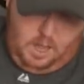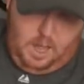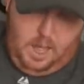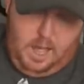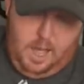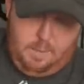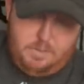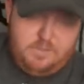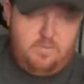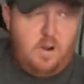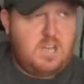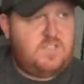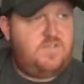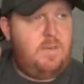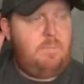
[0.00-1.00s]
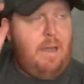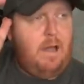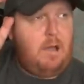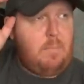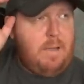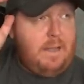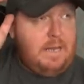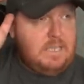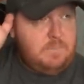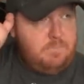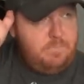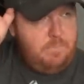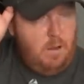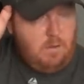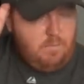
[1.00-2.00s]
As far as Finn Balor making his
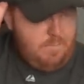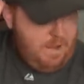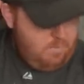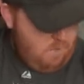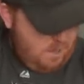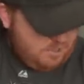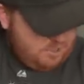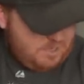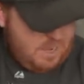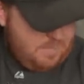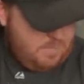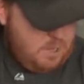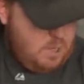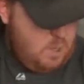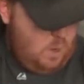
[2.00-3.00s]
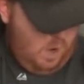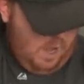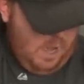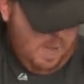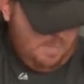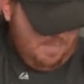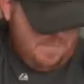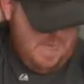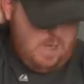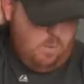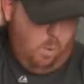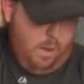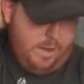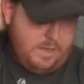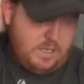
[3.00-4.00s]
main roster debut, they
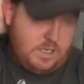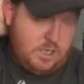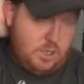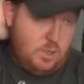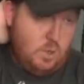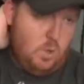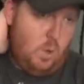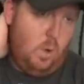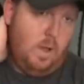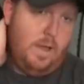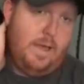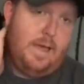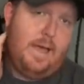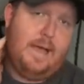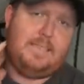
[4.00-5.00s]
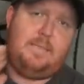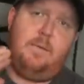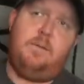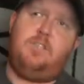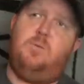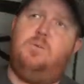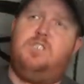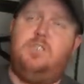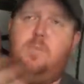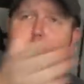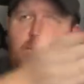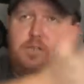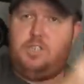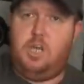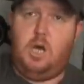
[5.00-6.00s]
want to, as I mentioned with
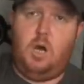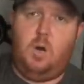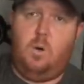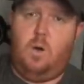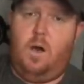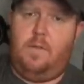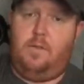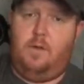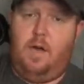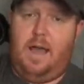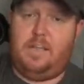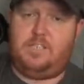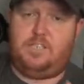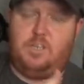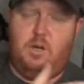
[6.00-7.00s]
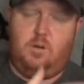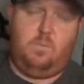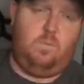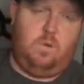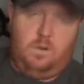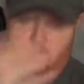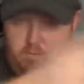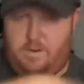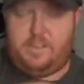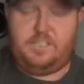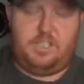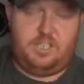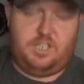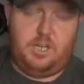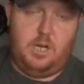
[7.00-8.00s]
Samoa Joe on the last show, or the
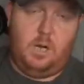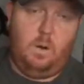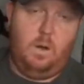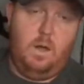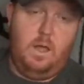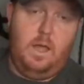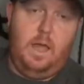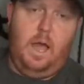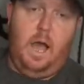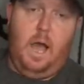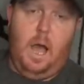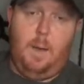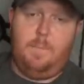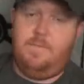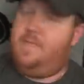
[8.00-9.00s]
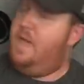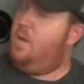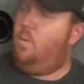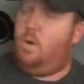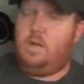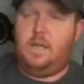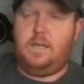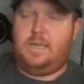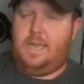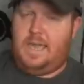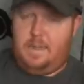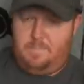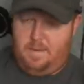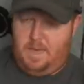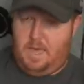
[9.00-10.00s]
recent show, they want to
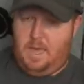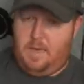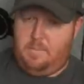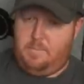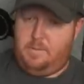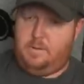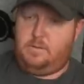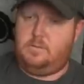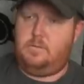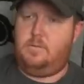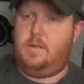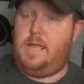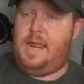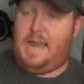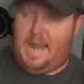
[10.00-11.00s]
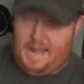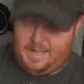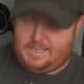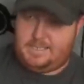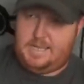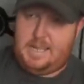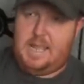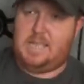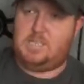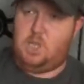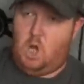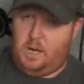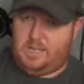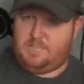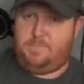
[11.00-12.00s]
keep him in NXT as
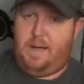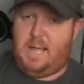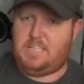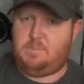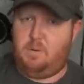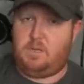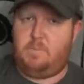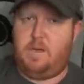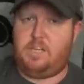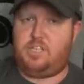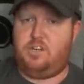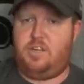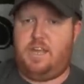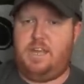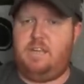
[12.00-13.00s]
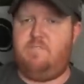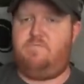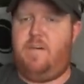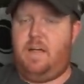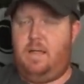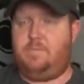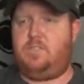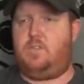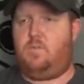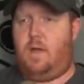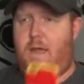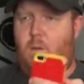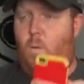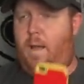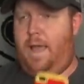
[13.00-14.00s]
long as possible to make sure he develops the
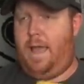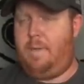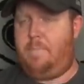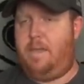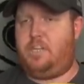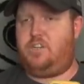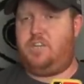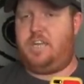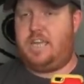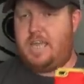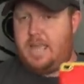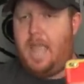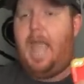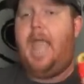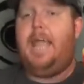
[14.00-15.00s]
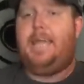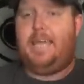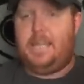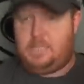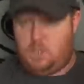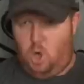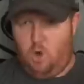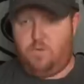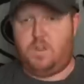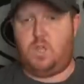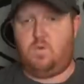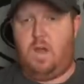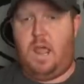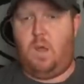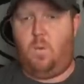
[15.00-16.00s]
right way and make sure he gets over
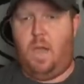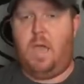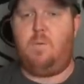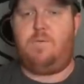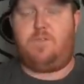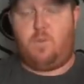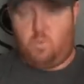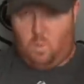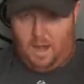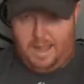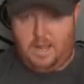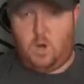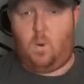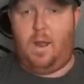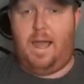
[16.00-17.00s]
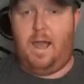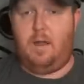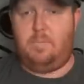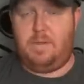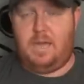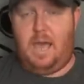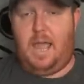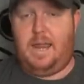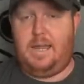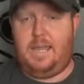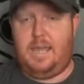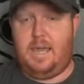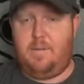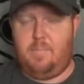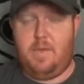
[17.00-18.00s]
the right way with the right crowd behind
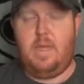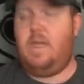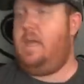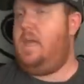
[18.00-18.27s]
him,